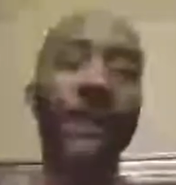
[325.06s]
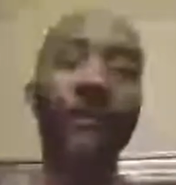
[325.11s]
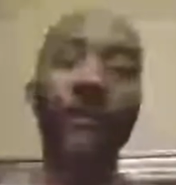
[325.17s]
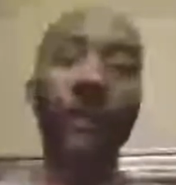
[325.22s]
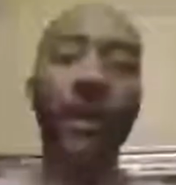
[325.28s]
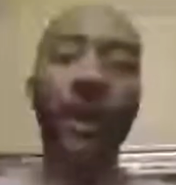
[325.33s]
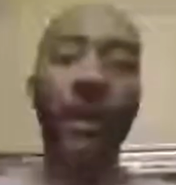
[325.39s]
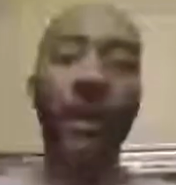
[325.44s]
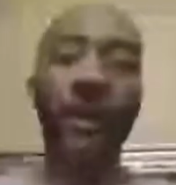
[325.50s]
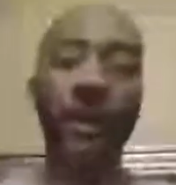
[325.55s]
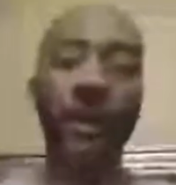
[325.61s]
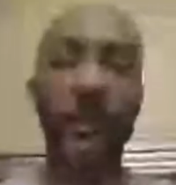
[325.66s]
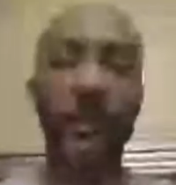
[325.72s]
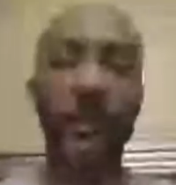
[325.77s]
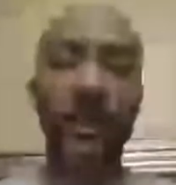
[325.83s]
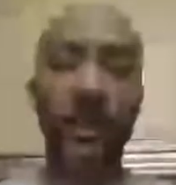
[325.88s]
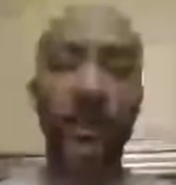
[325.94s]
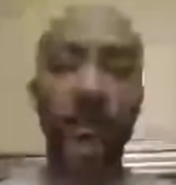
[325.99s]
man doesn't
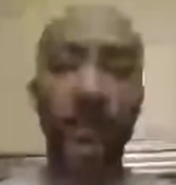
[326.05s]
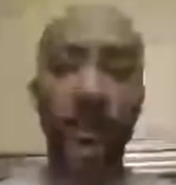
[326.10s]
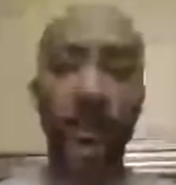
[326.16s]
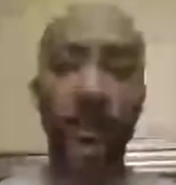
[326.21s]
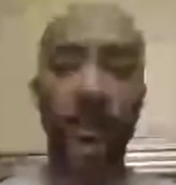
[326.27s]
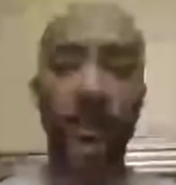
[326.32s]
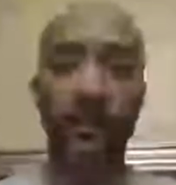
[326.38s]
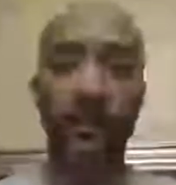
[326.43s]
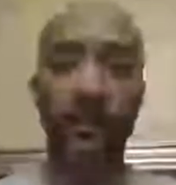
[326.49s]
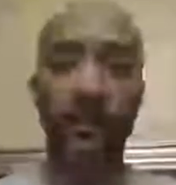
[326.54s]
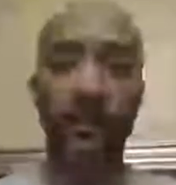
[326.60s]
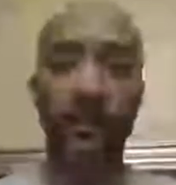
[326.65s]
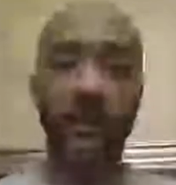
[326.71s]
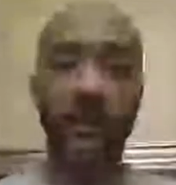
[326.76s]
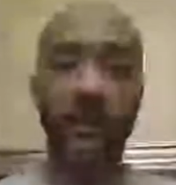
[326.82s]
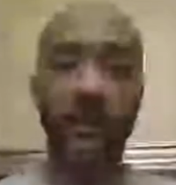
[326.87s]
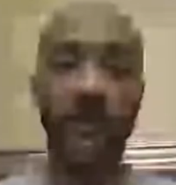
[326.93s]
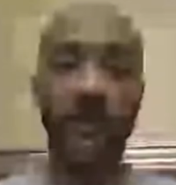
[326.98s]
deserve this.
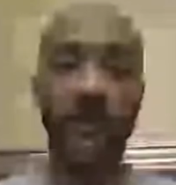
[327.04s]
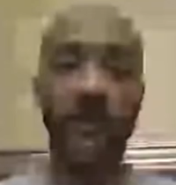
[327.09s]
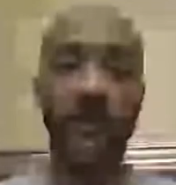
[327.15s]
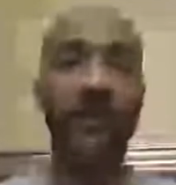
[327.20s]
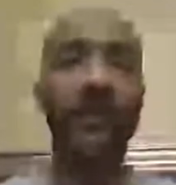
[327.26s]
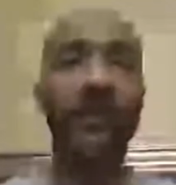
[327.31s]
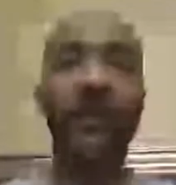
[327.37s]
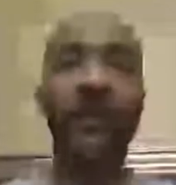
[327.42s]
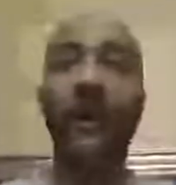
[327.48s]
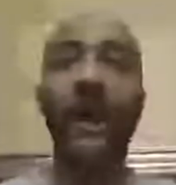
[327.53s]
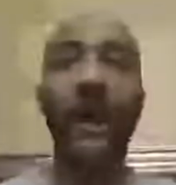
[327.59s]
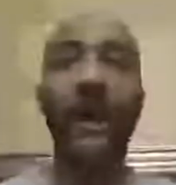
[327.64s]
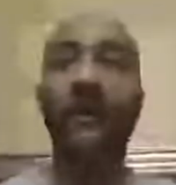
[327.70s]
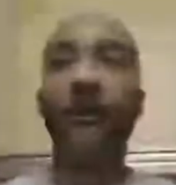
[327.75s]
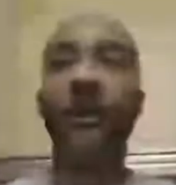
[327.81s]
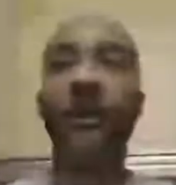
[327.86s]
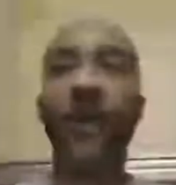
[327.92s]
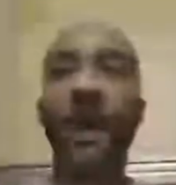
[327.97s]

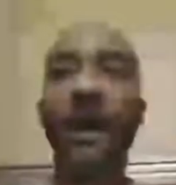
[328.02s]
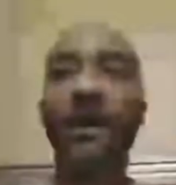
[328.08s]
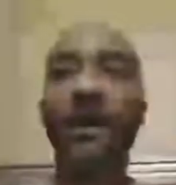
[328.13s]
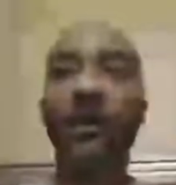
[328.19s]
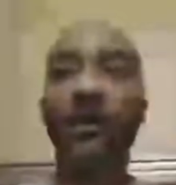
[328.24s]
Every man that you